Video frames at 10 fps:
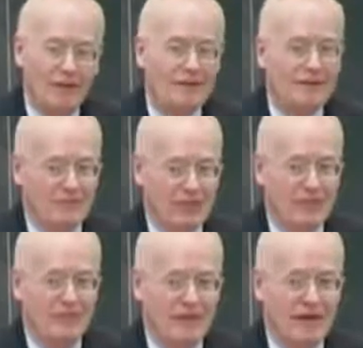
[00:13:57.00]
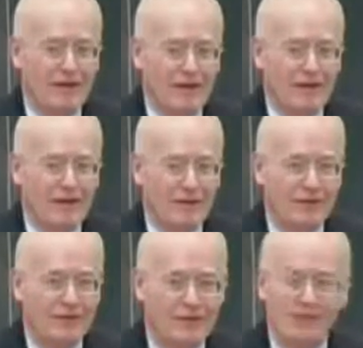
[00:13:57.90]
That's a very frightening
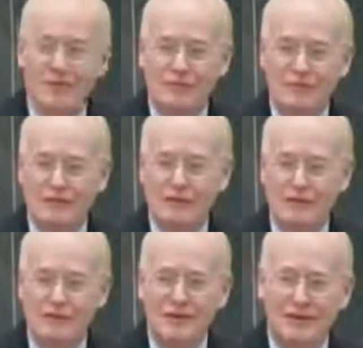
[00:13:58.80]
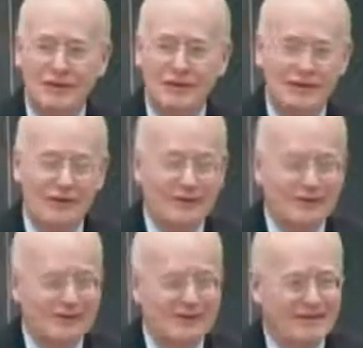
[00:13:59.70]
thought coming from a 15-year-old, isn't it?